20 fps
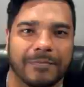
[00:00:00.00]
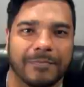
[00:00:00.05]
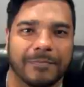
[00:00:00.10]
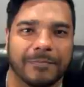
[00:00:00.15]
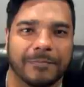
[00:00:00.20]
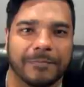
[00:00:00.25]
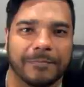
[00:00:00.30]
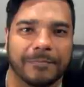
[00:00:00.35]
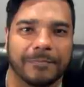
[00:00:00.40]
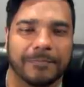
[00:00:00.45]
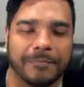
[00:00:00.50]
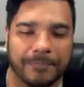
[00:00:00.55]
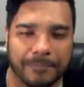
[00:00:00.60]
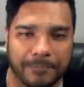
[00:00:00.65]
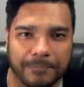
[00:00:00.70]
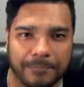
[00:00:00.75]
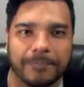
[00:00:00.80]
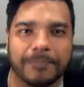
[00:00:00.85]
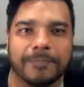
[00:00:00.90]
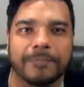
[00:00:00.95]

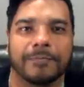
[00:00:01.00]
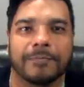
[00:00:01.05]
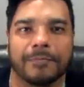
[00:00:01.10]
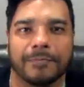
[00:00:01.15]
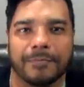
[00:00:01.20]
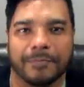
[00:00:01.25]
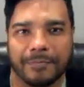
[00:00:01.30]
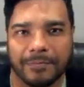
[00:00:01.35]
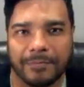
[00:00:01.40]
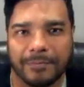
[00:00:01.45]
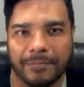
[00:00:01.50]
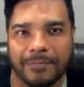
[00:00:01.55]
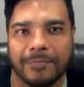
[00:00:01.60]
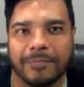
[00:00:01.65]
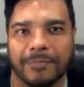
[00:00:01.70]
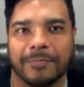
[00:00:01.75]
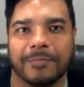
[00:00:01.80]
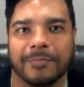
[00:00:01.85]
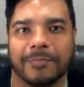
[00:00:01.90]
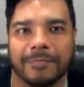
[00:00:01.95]

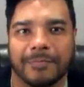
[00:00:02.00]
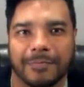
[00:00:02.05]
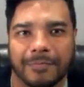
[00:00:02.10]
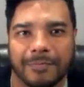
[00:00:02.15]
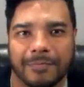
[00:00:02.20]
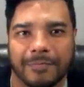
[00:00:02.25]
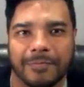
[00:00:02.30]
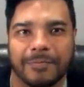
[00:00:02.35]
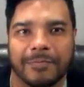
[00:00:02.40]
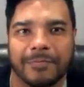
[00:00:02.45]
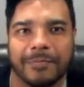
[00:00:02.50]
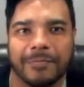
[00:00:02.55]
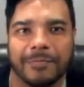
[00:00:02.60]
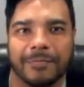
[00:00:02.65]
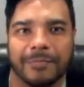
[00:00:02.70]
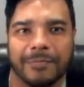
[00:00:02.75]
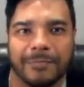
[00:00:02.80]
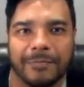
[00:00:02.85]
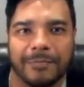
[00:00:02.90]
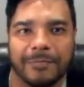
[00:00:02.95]

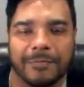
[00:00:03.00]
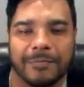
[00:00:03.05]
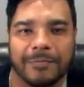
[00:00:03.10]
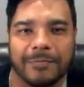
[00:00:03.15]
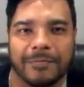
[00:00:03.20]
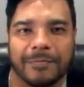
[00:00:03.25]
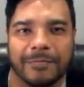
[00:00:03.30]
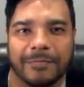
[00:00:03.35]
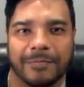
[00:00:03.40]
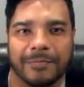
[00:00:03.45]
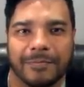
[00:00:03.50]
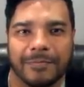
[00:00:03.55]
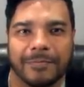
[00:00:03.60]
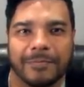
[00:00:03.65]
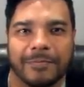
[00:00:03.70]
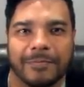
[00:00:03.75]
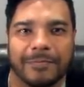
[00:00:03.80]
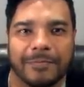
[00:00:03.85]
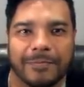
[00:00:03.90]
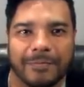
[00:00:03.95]
(not speaking)